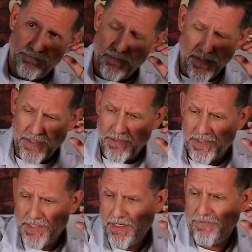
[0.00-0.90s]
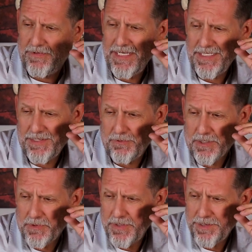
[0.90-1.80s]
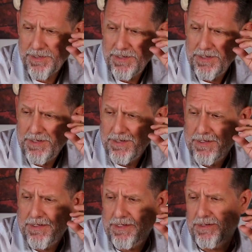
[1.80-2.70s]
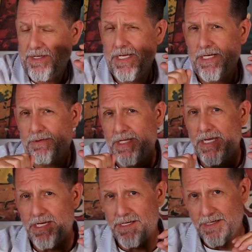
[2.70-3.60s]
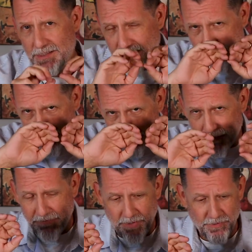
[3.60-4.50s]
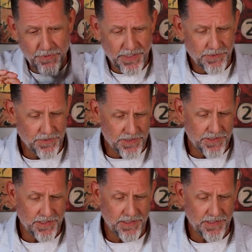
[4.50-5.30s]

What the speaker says: Really good stuff, easy to work with. You heat it with a heat gun, you get rid of all the wrinkles.